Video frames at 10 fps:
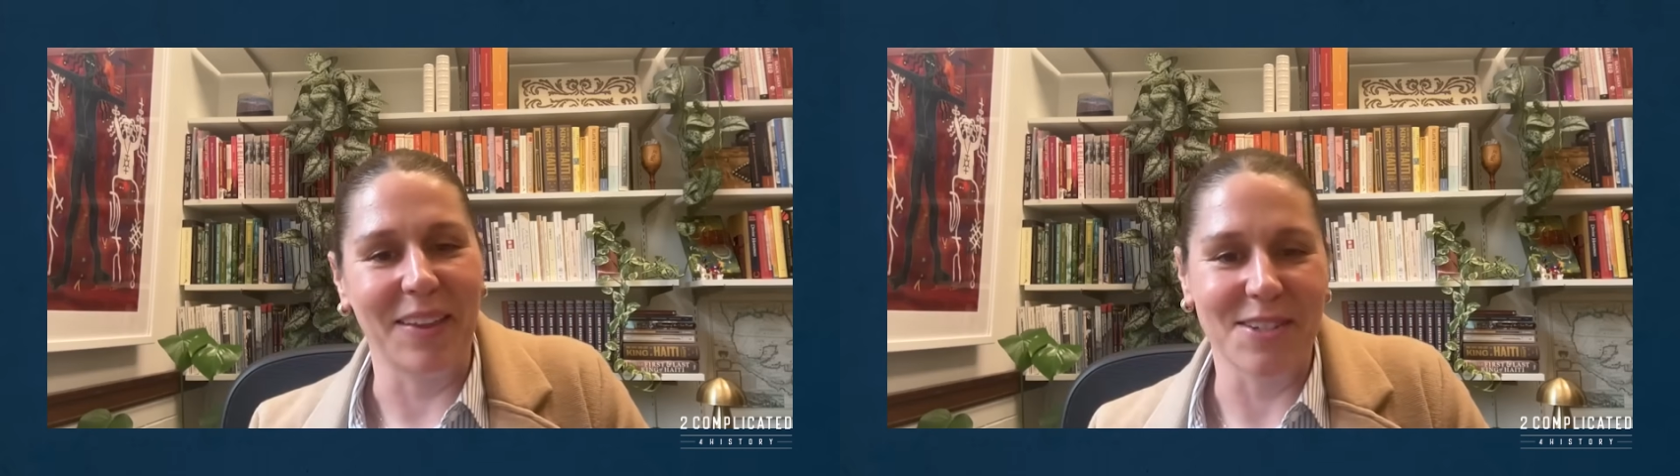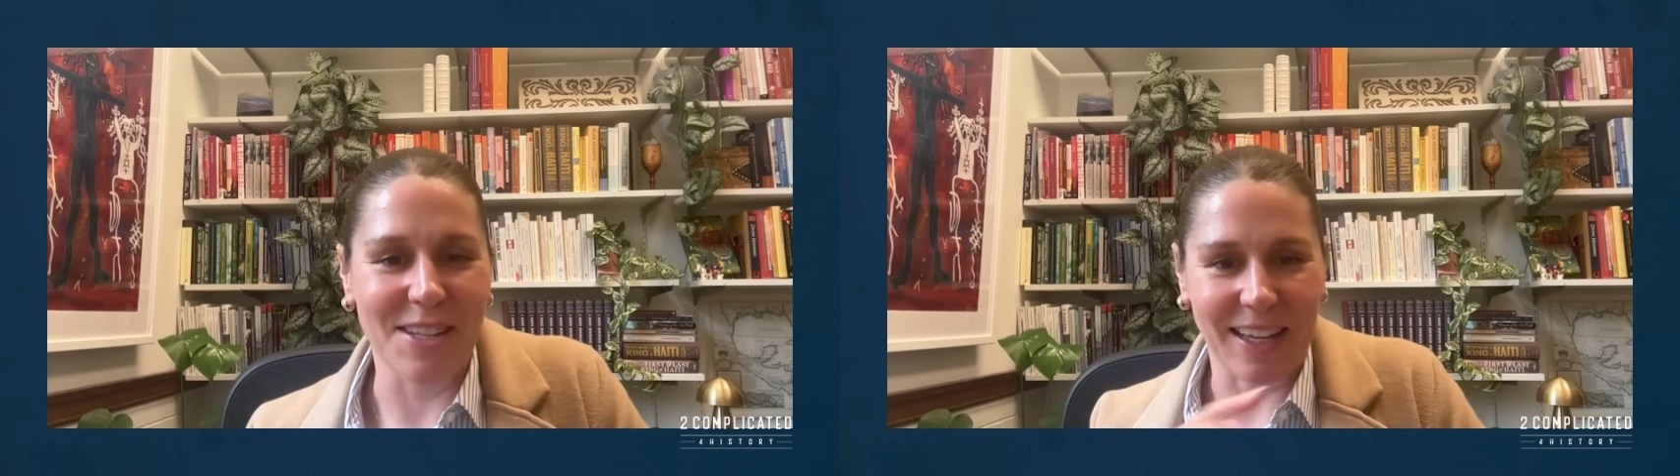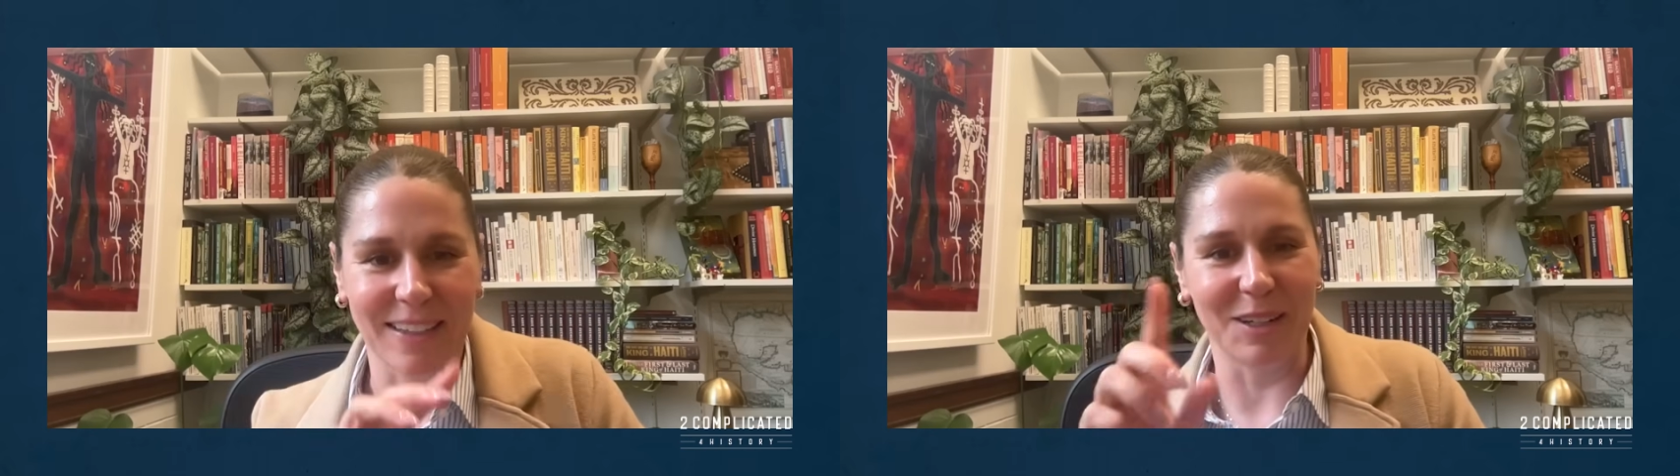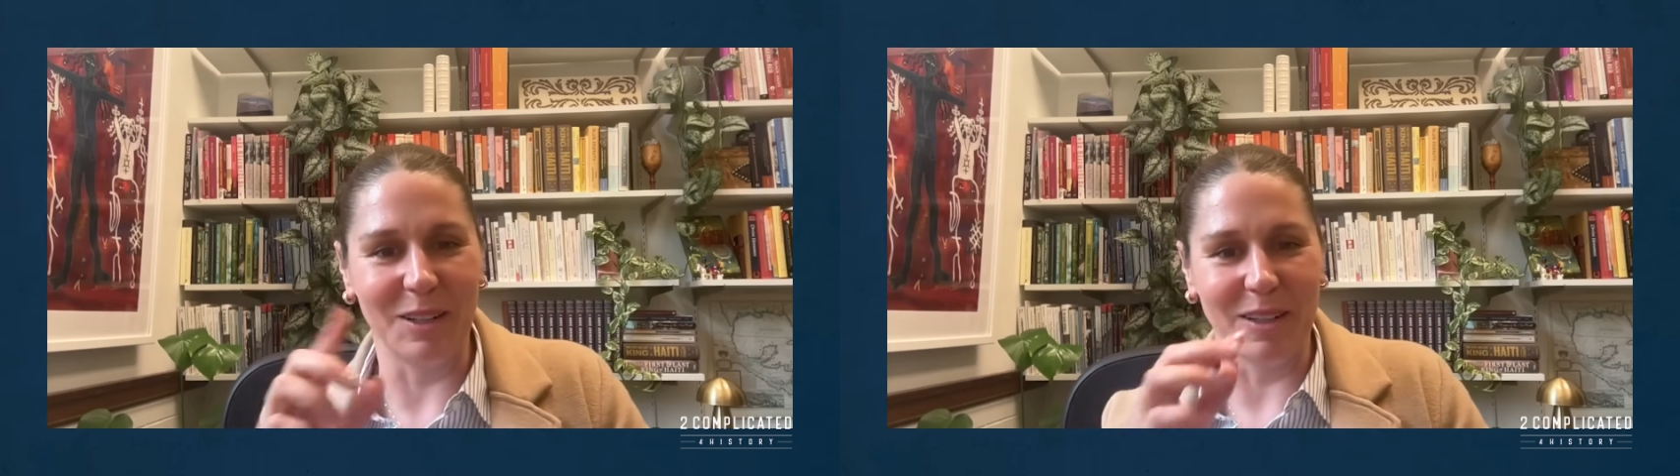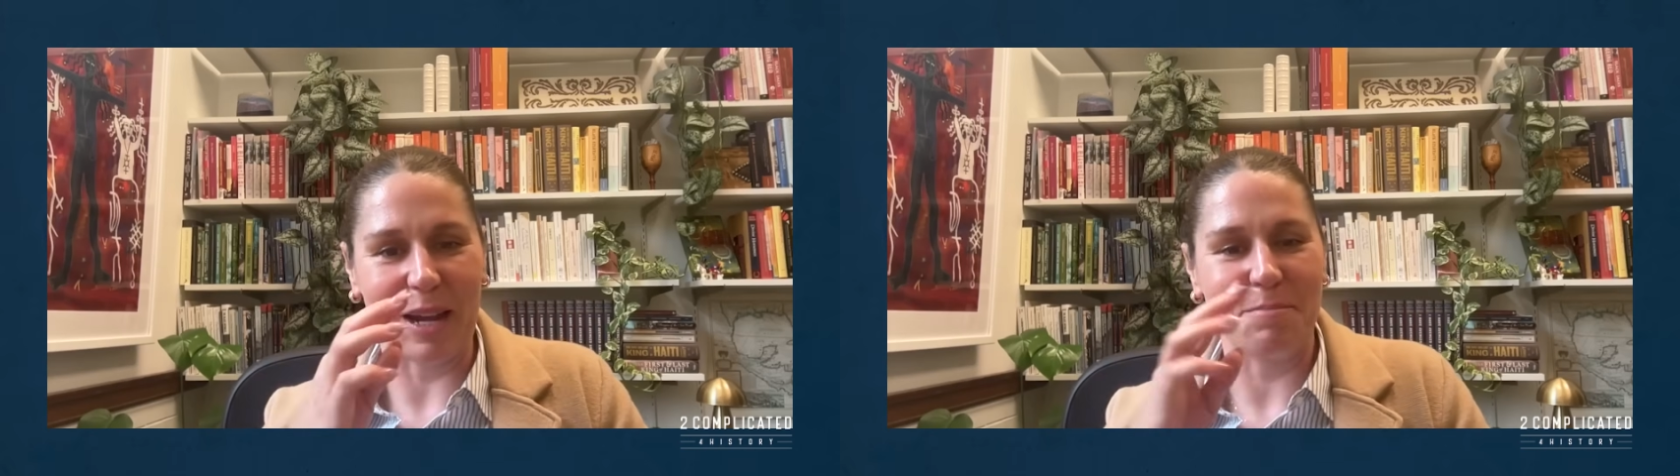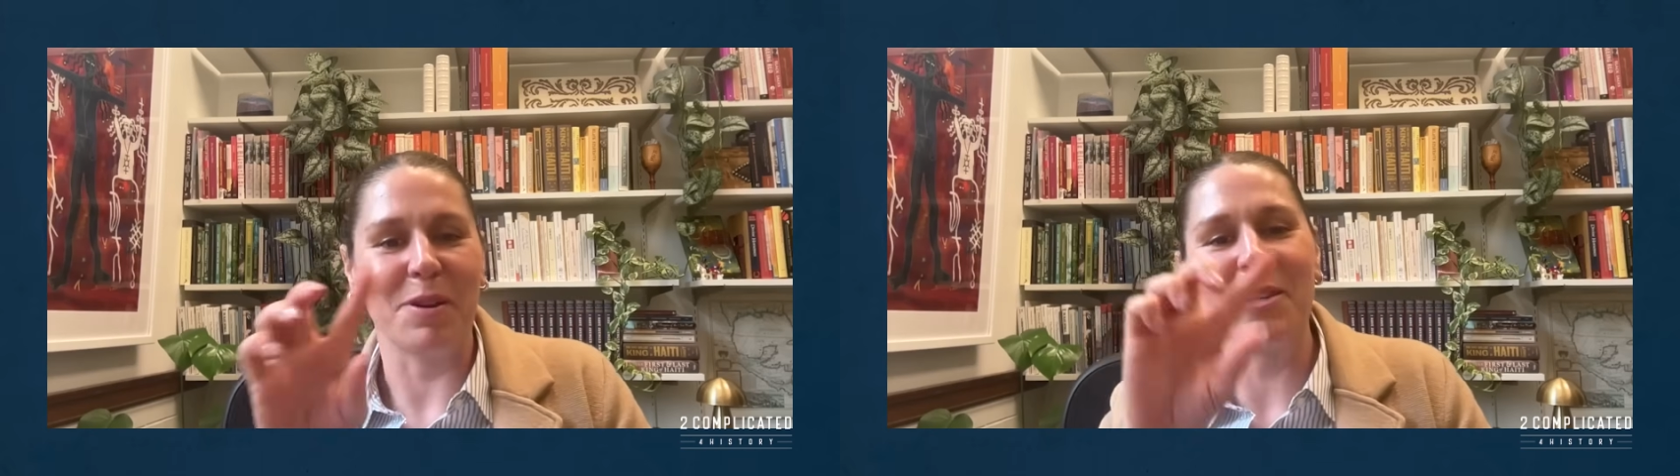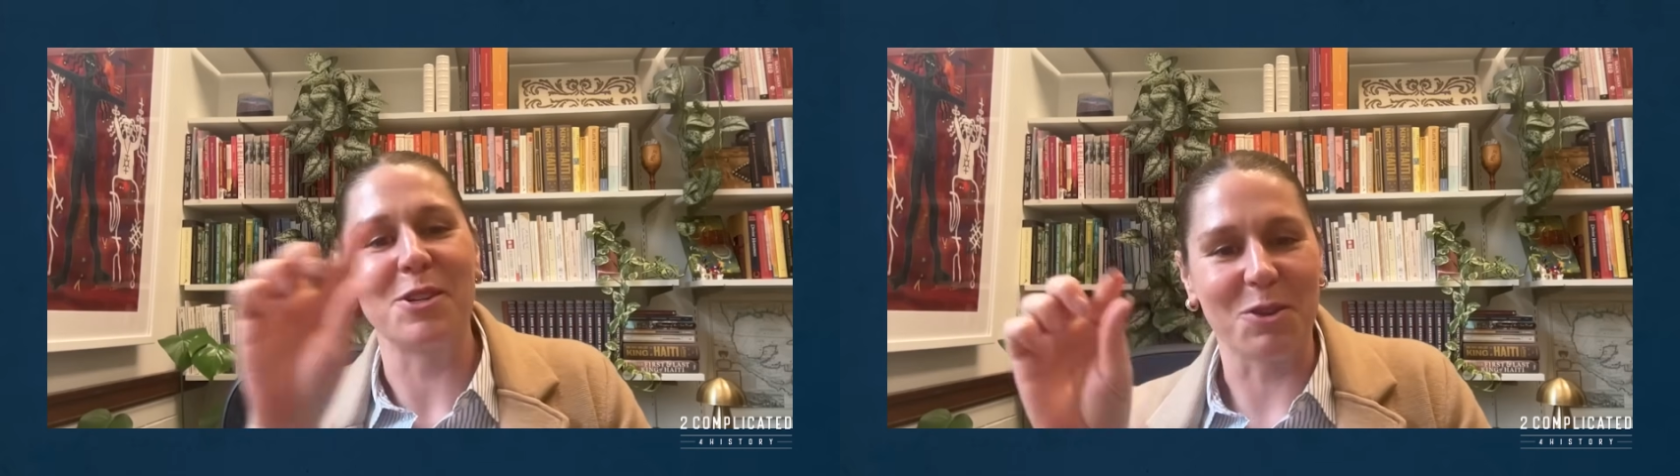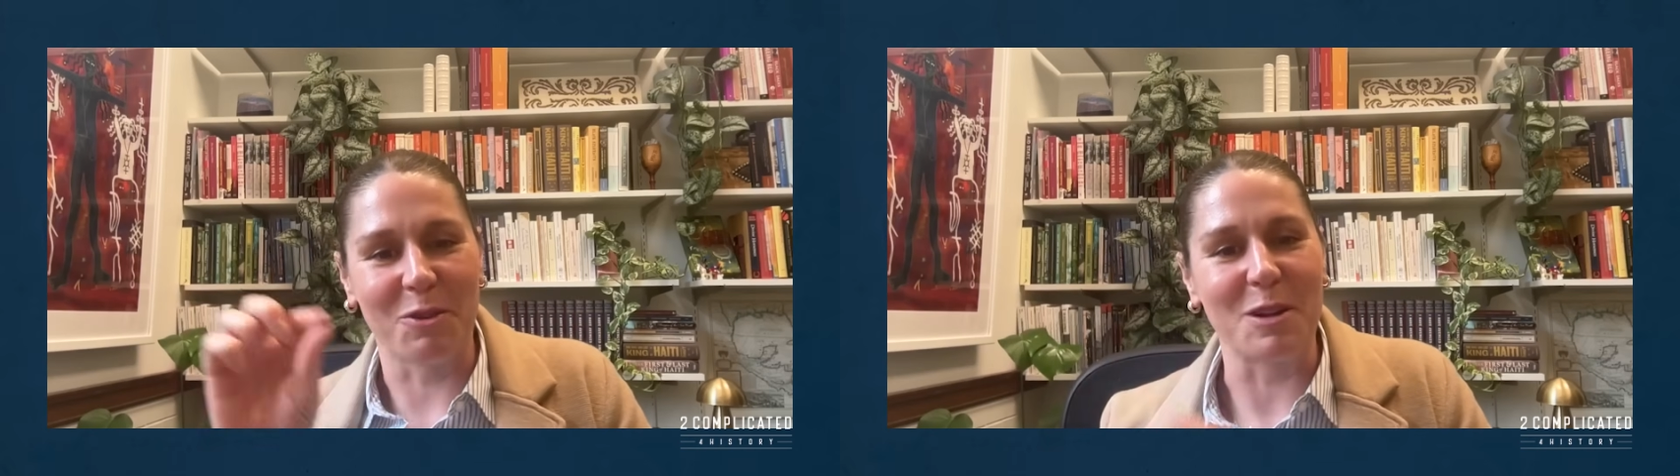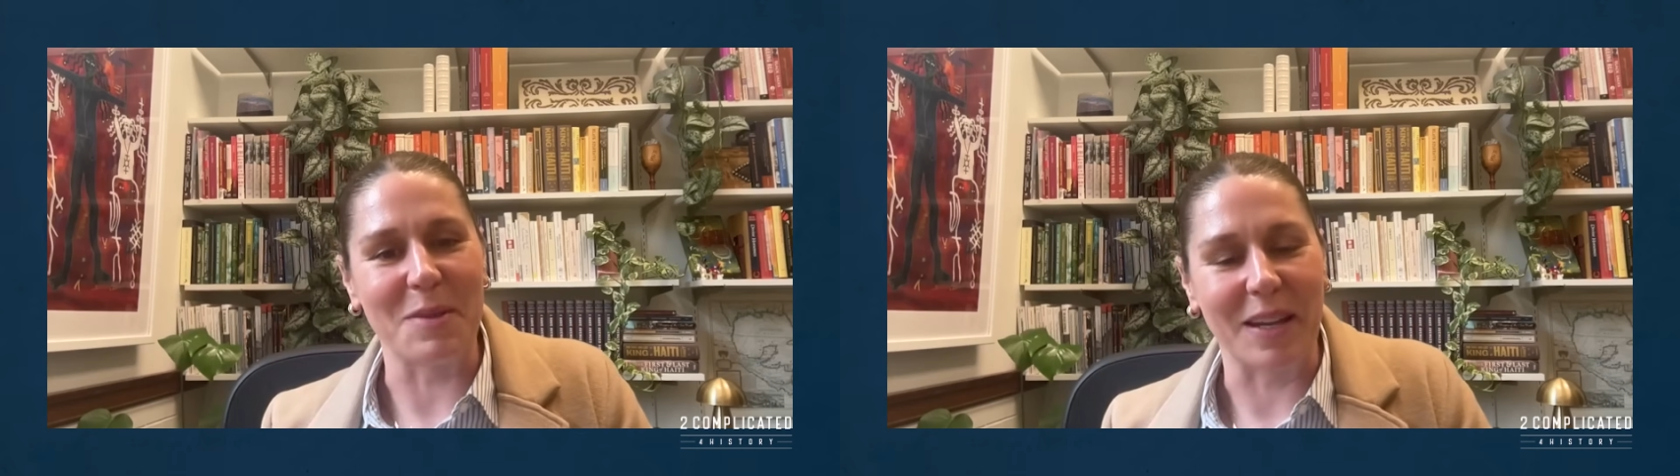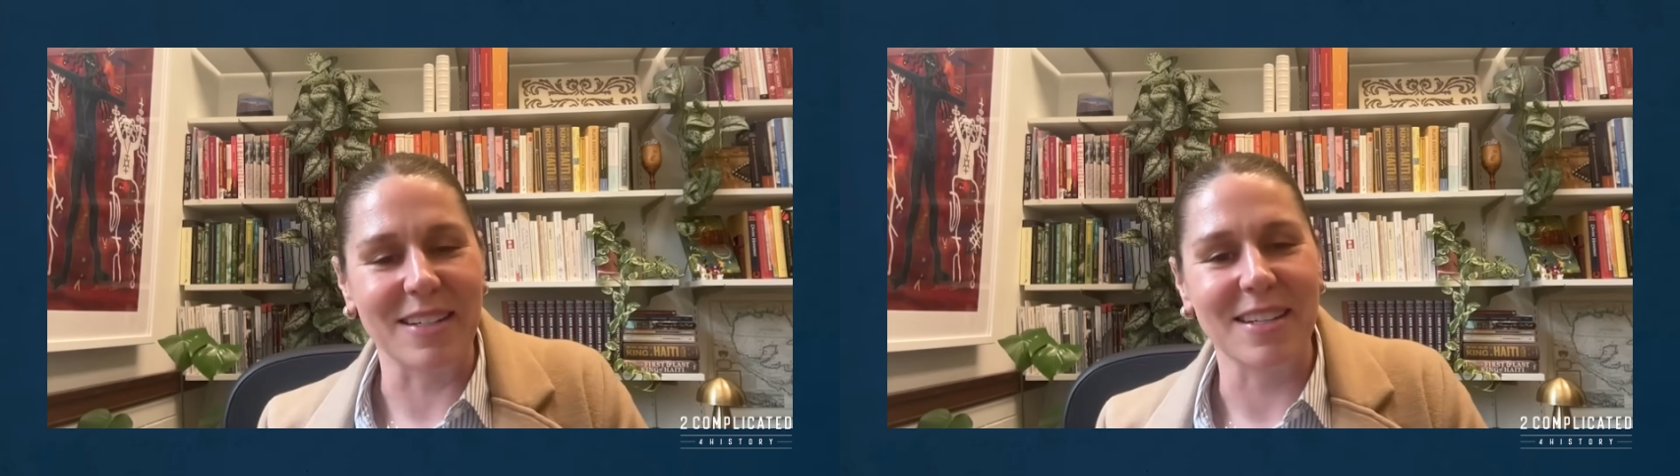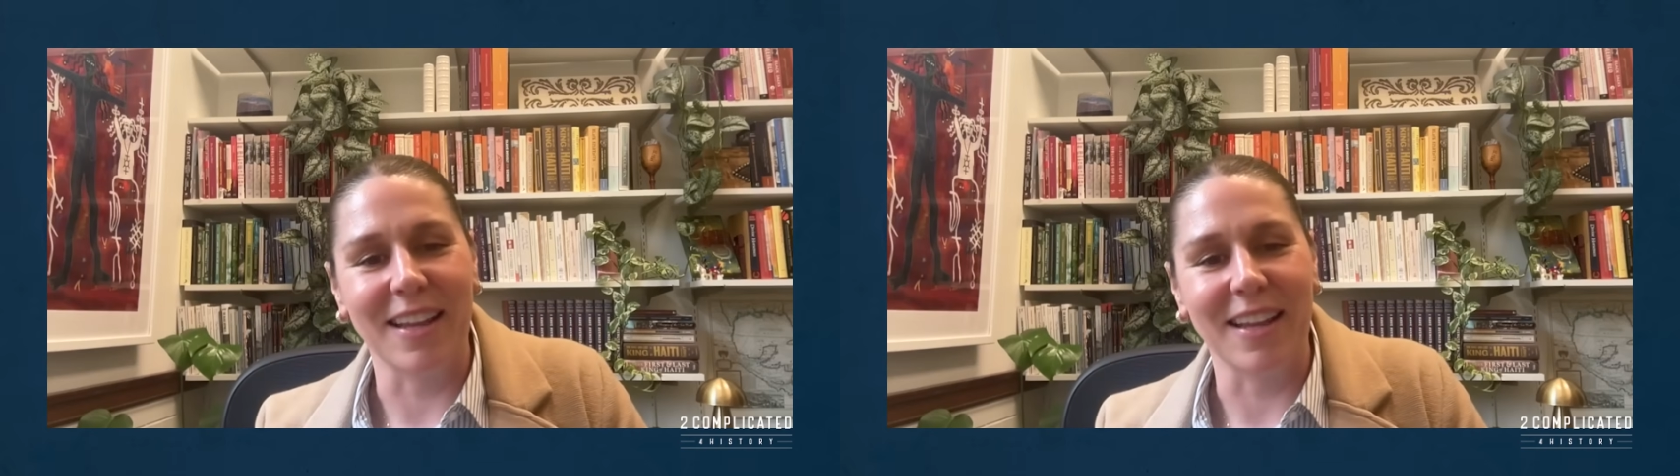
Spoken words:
there's a little printer's ornament